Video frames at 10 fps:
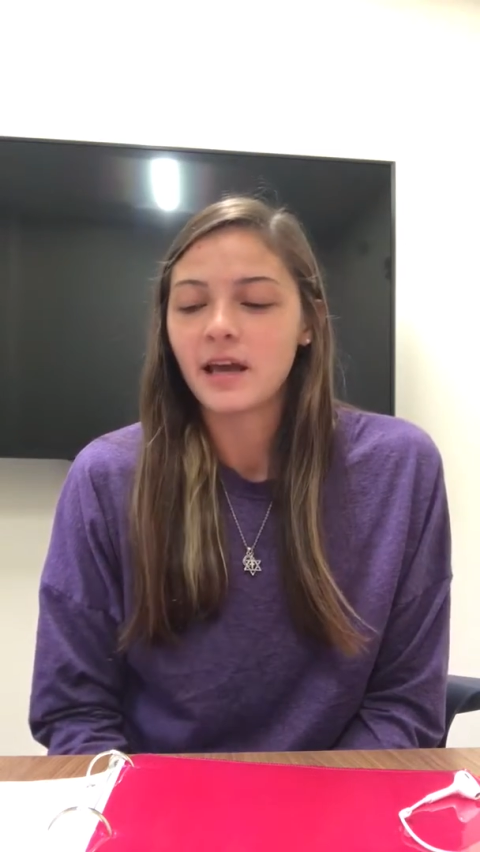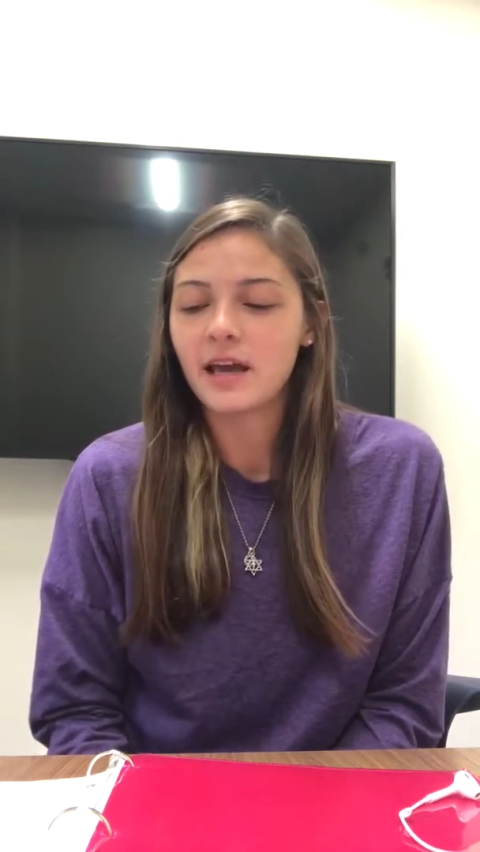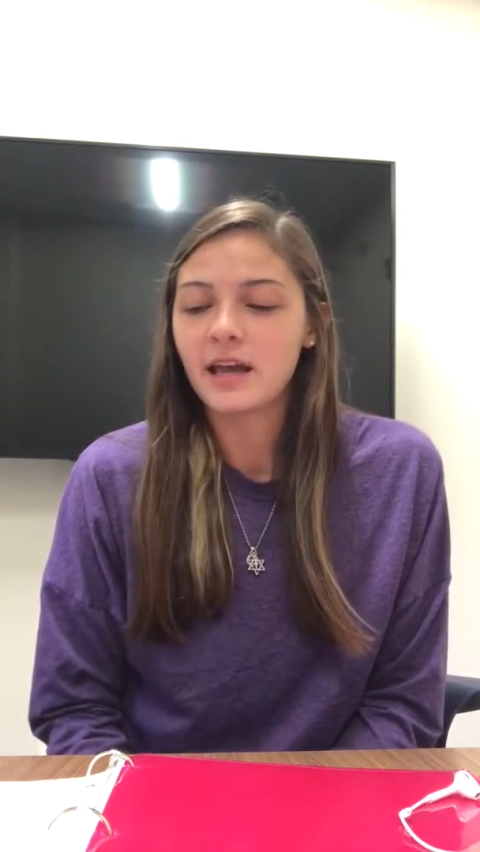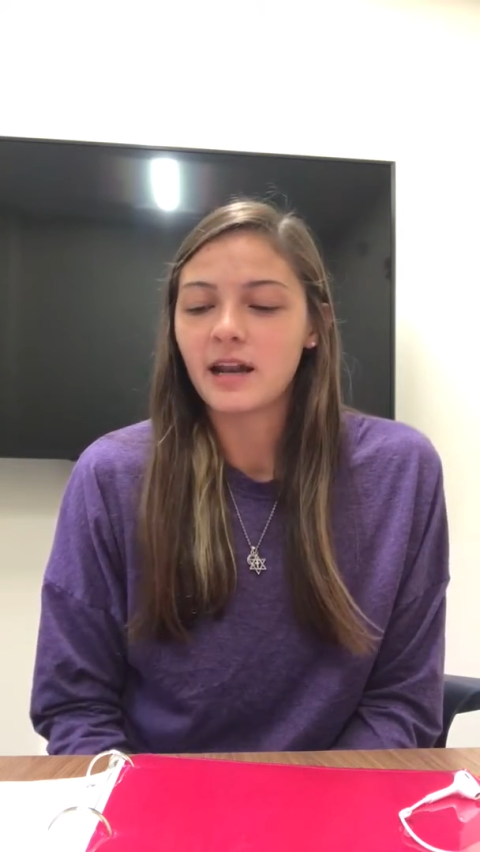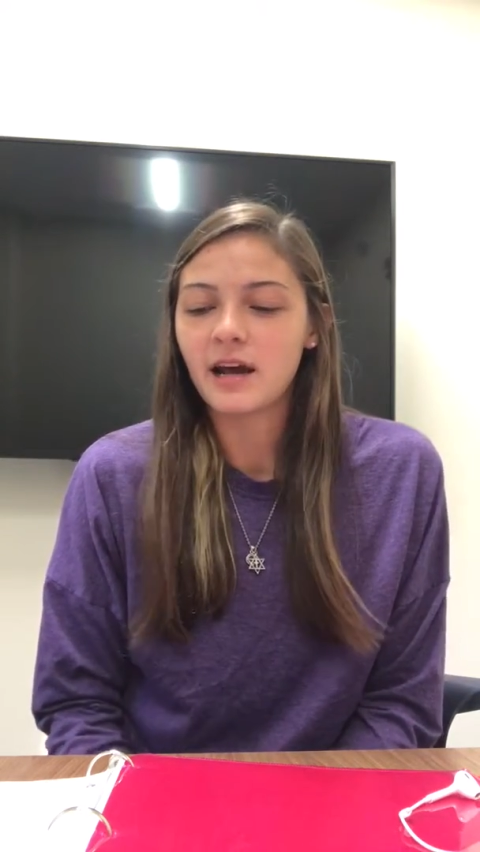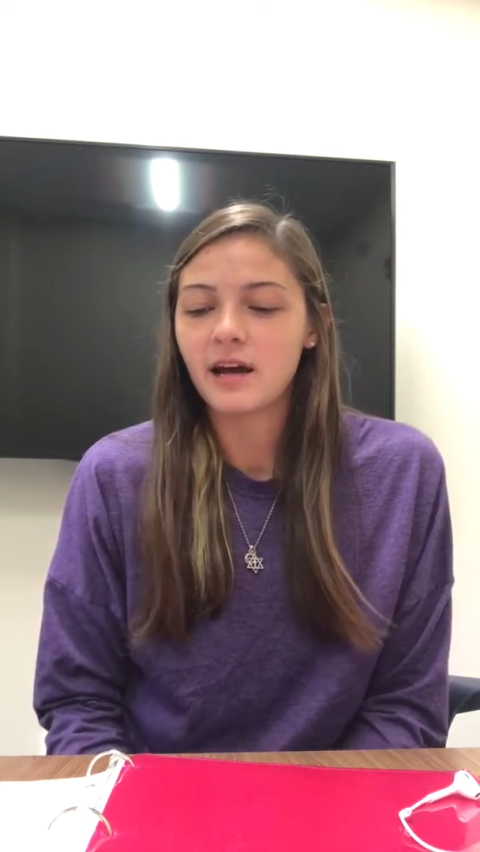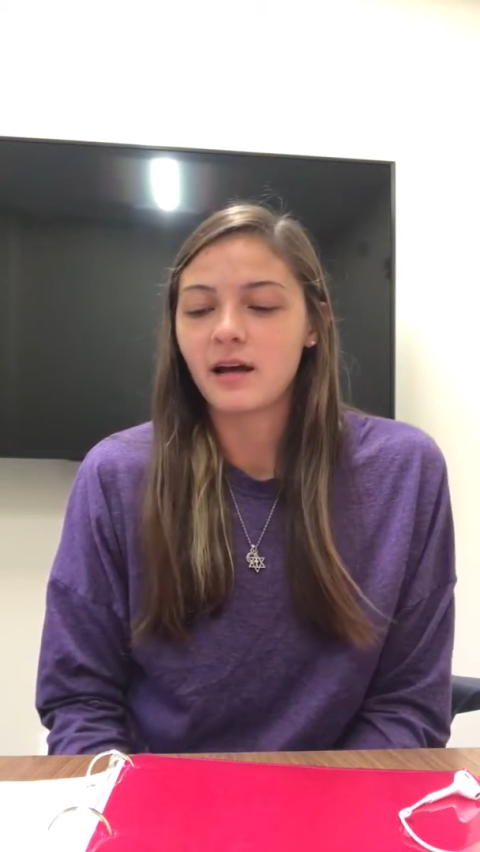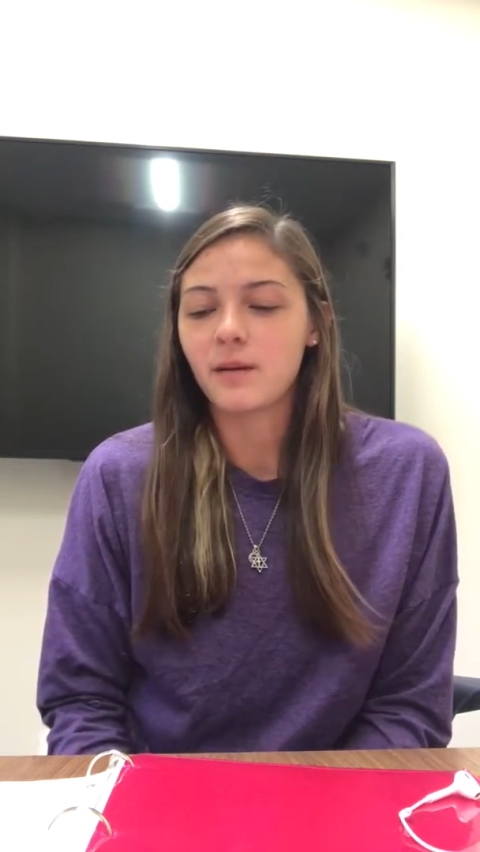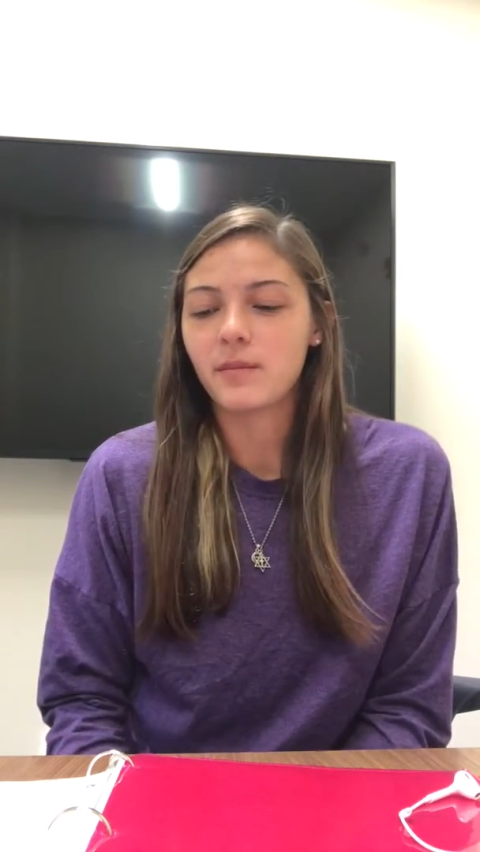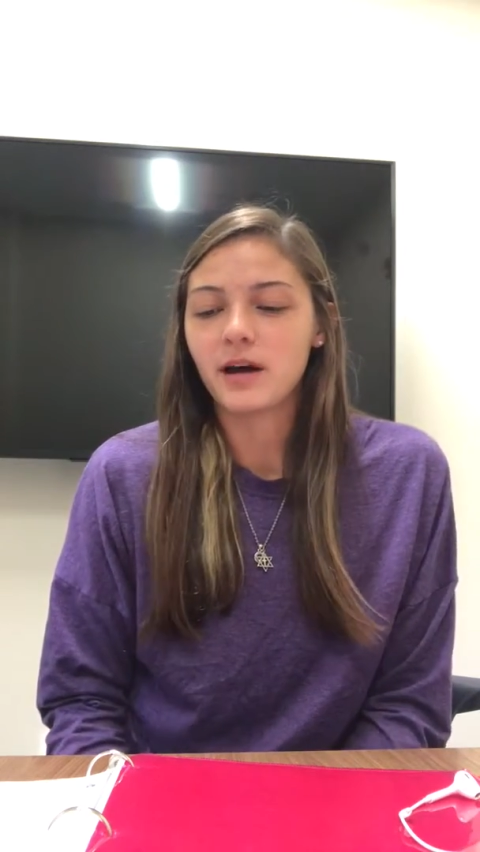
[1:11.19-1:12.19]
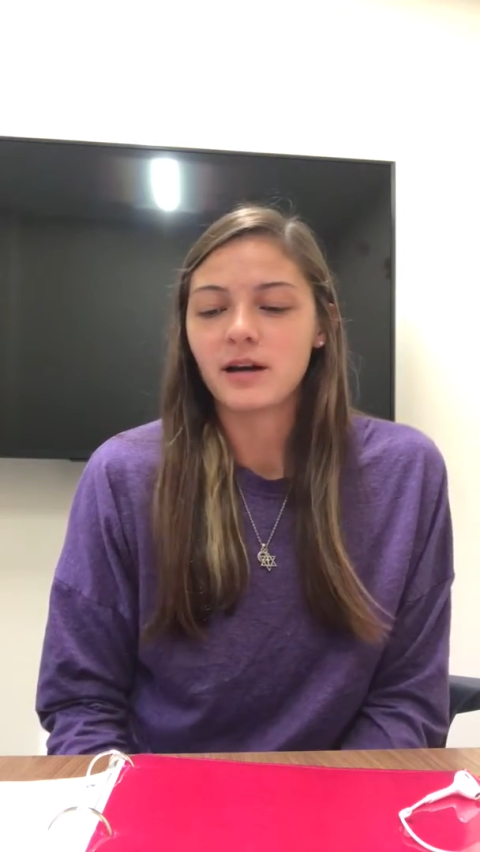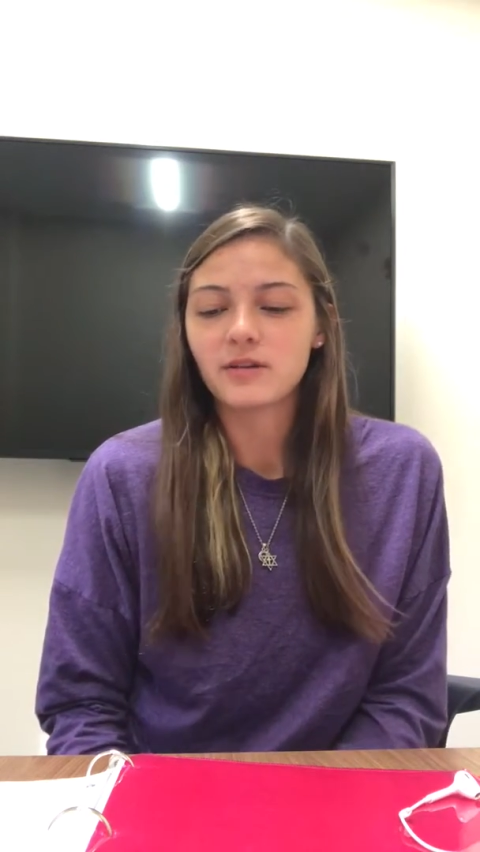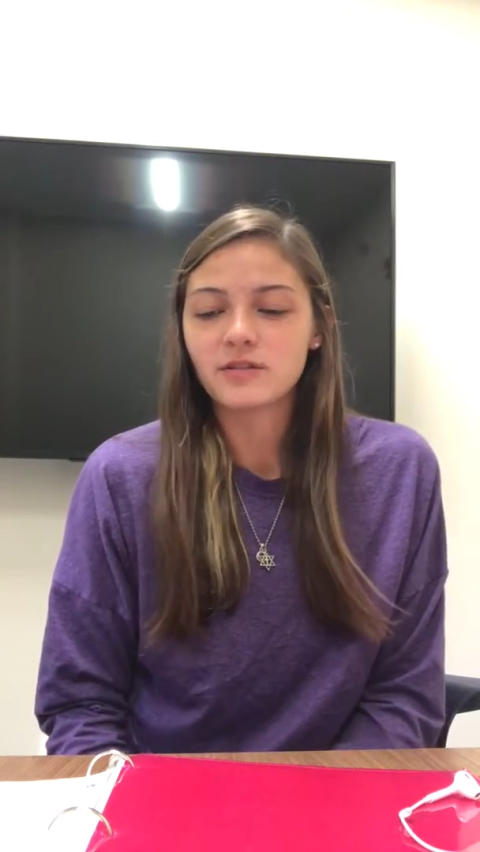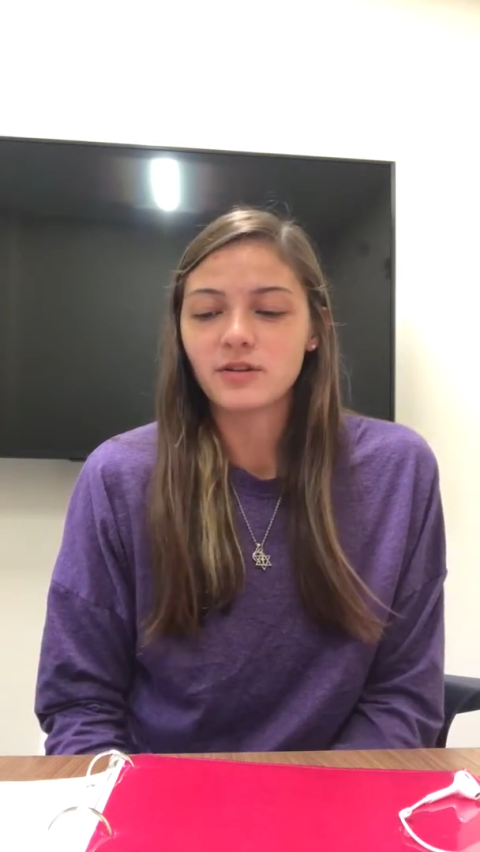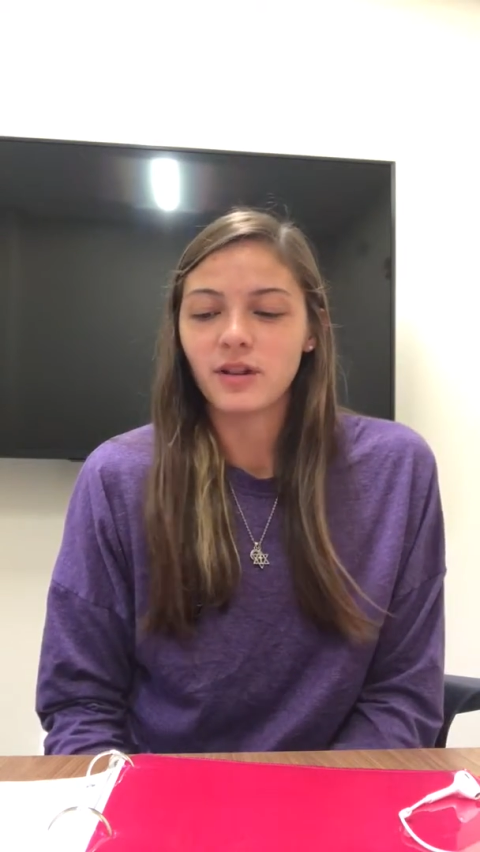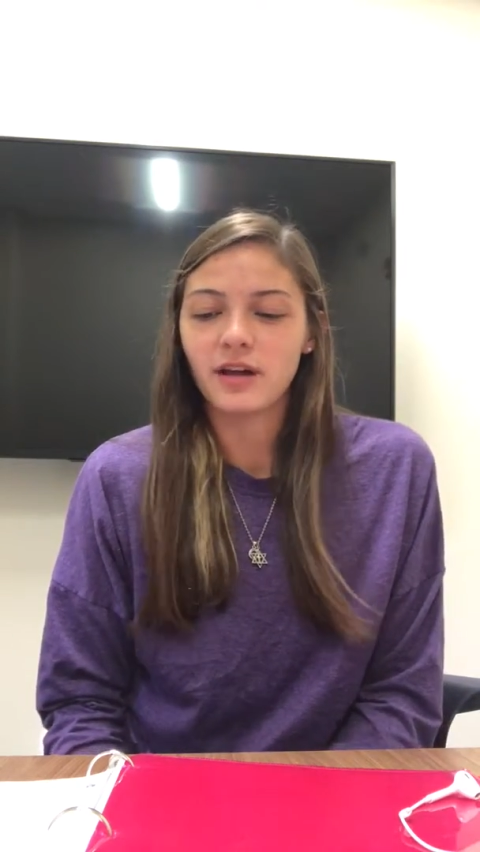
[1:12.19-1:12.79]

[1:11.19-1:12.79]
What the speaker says: And I also